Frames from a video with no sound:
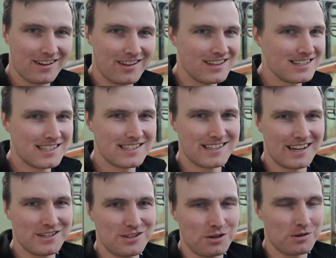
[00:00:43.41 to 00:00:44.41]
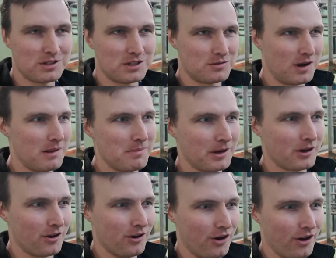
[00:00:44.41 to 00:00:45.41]
Now, this is an issue which has really been
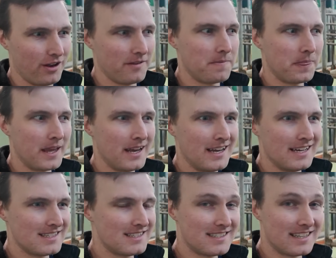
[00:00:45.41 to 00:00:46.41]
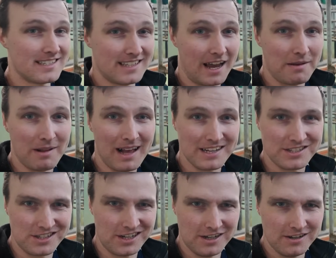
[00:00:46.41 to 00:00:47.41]
going on since this time
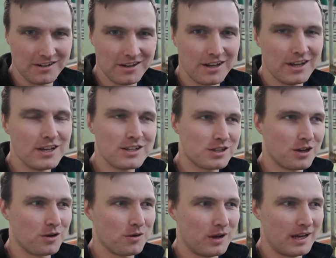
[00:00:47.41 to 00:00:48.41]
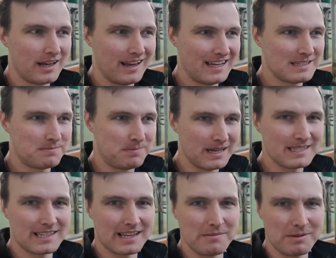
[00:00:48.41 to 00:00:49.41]
last year. So it's
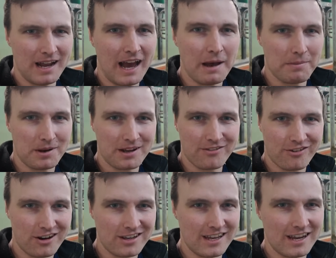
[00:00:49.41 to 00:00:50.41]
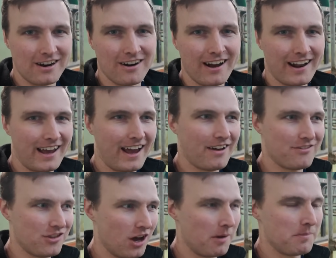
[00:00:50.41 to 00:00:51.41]
basically been happening for a year and I have
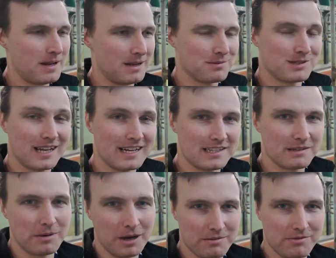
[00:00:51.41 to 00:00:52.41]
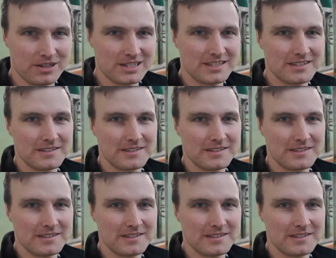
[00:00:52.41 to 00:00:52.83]
not been able to get to the bottom of it.